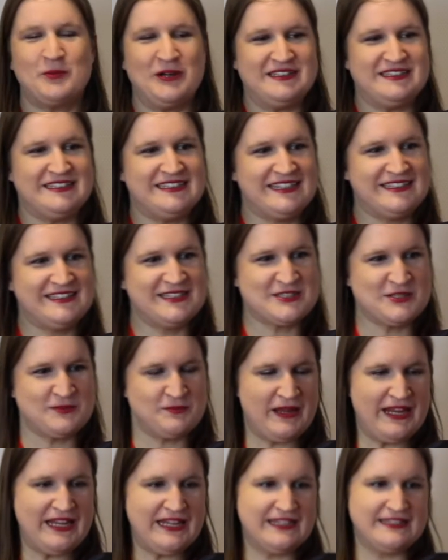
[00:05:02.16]
pretty, that doesn't
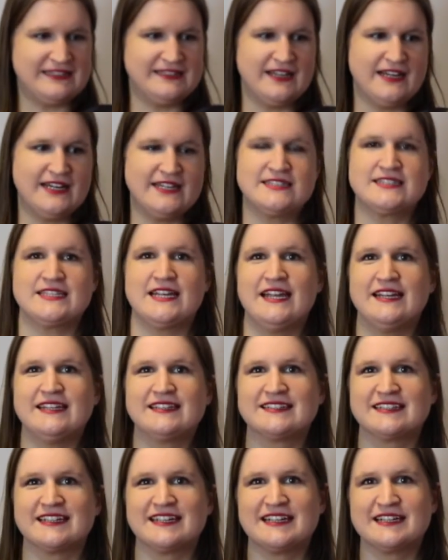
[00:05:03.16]
make it nice
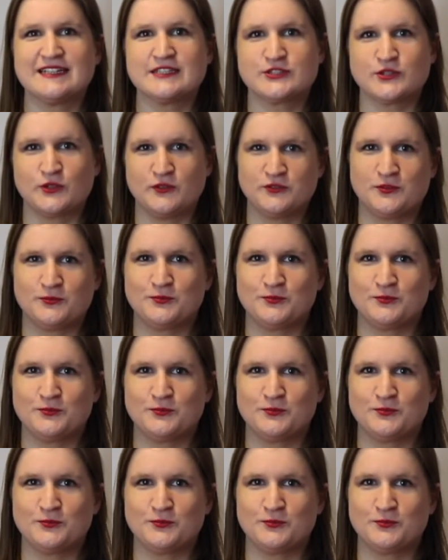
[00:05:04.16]
and soft.